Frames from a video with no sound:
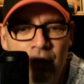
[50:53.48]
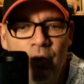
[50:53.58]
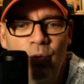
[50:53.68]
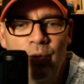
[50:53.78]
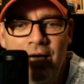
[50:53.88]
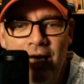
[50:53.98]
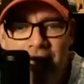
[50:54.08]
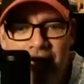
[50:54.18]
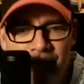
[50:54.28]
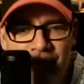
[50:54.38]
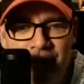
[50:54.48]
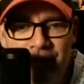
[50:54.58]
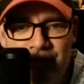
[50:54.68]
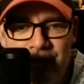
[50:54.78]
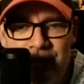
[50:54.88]
we have
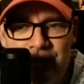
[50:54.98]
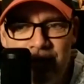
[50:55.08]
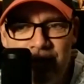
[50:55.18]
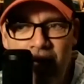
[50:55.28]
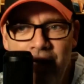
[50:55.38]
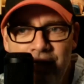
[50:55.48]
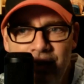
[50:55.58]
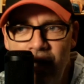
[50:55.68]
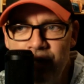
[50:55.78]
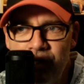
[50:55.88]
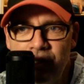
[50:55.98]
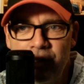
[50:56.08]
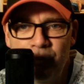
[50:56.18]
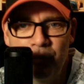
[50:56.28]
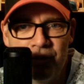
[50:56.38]
these
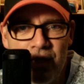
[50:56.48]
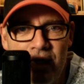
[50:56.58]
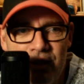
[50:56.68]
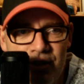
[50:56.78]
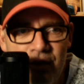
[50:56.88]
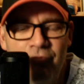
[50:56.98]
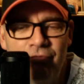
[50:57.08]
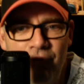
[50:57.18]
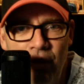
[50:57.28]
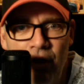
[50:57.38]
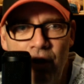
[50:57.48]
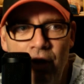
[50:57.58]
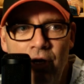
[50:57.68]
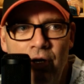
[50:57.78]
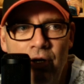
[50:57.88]
ideologically possessed far
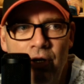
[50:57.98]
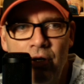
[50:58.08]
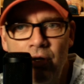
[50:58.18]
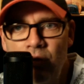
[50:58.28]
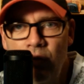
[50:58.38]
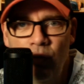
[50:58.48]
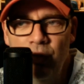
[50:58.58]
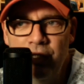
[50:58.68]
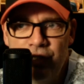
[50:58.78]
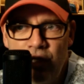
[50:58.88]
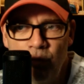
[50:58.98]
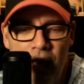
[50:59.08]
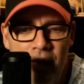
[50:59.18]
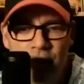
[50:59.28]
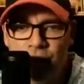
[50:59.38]
well, let's call them
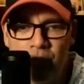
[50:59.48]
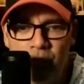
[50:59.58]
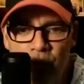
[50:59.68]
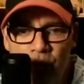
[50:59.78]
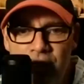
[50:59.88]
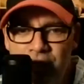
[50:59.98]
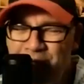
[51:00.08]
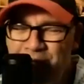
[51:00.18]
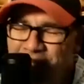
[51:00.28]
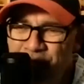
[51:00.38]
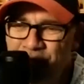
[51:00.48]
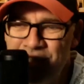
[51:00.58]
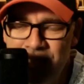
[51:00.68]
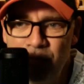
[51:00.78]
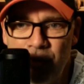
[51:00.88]
radicals on both sides, but I don't see
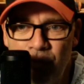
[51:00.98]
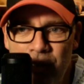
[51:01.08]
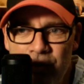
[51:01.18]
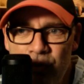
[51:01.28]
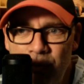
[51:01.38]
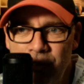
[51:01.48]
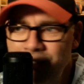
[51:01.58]
them on the right so much. Like